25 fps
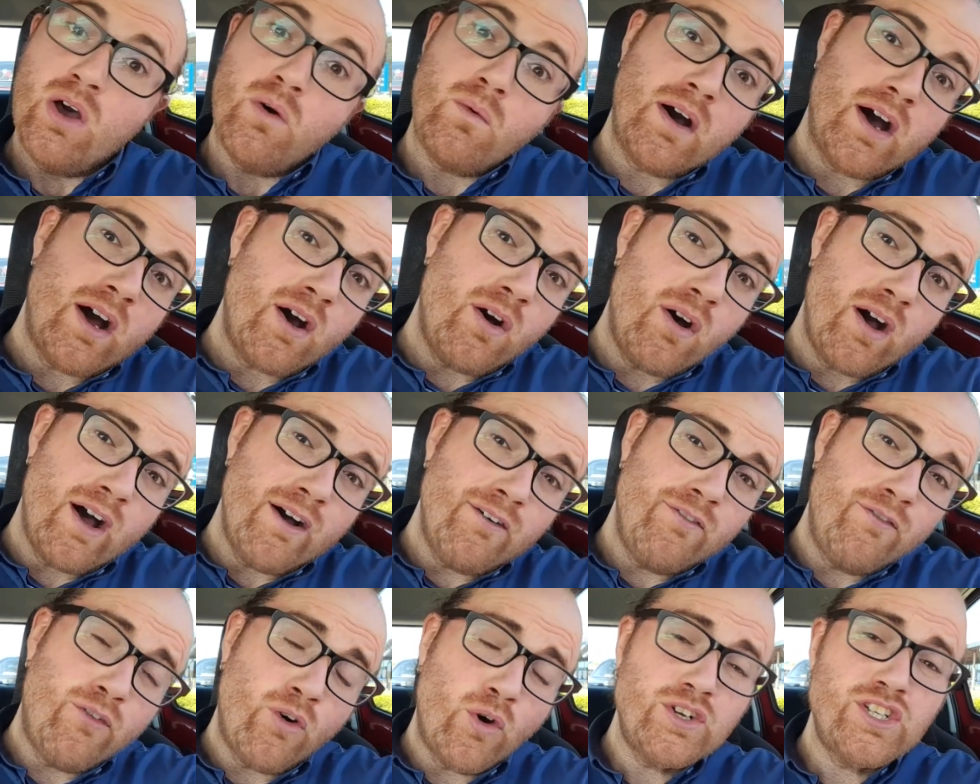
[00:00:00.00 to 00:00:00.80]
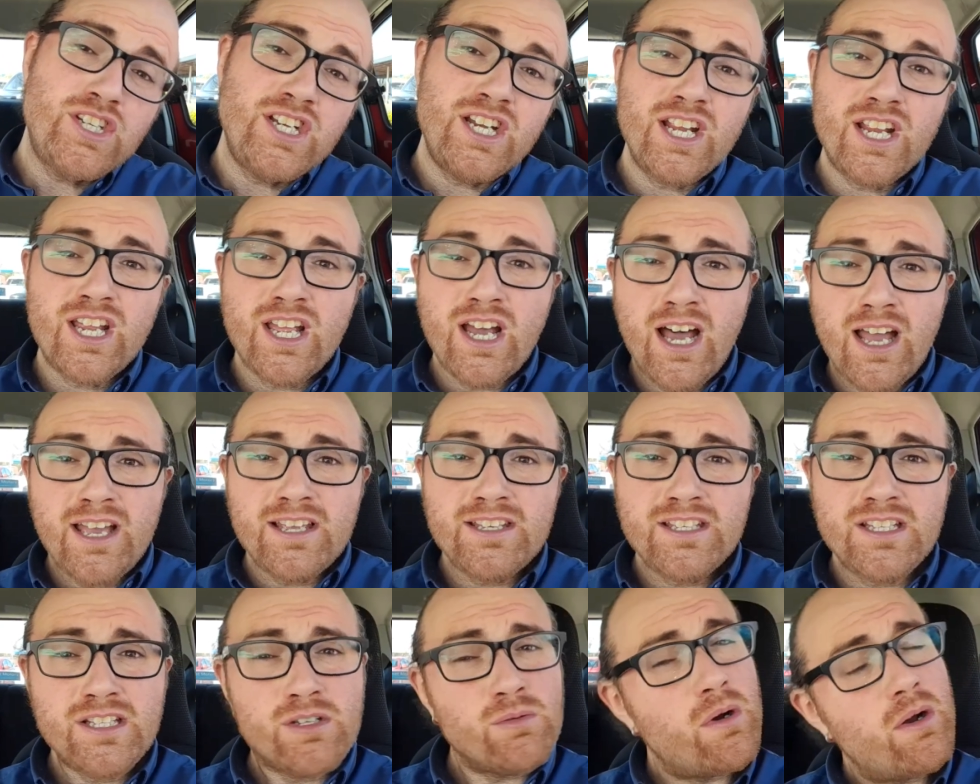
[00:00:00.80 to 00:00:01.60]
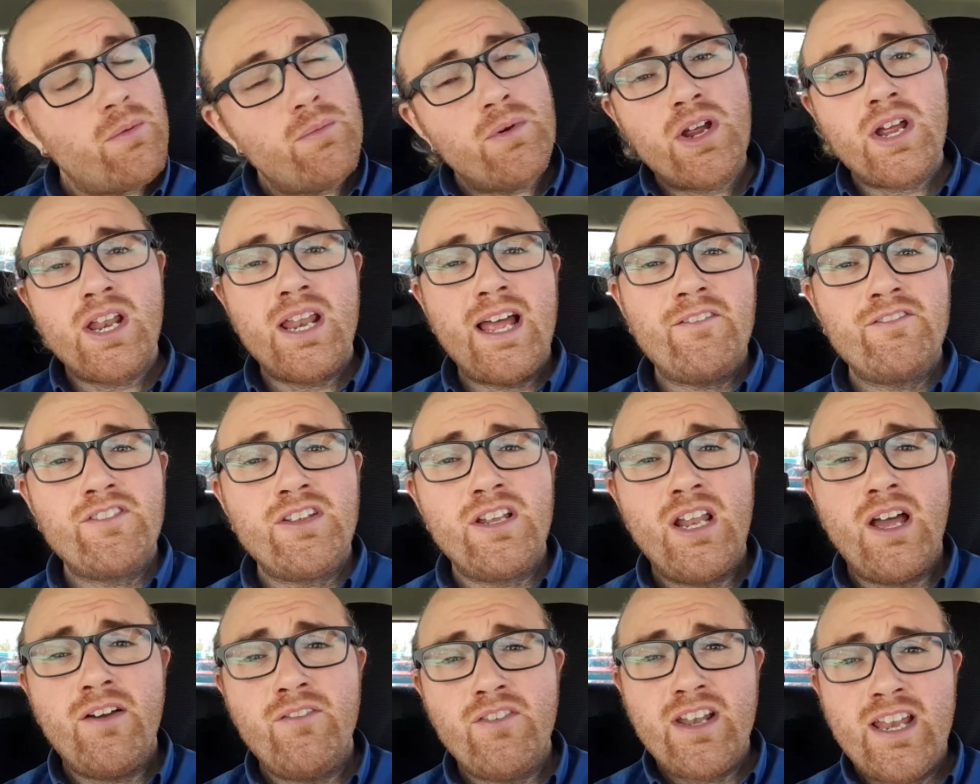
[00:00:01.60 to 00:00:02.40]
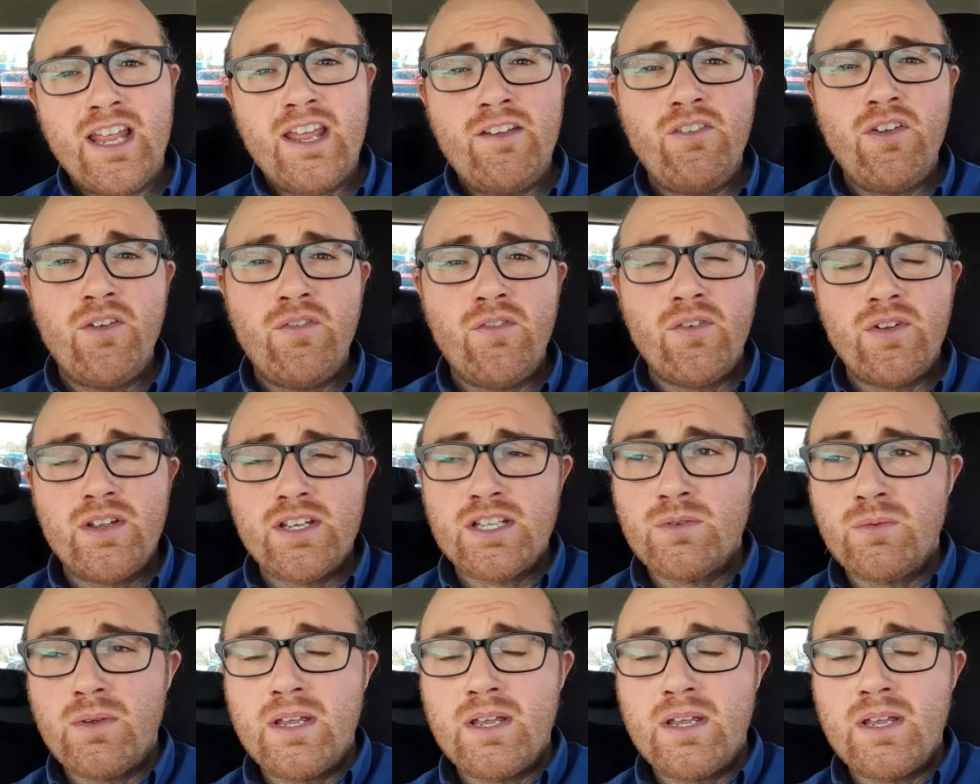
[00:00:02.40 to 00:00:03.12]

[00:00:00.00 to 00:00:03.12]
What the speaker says: Well, unfortunately, guys, this is where we're going to have to love and leave you for this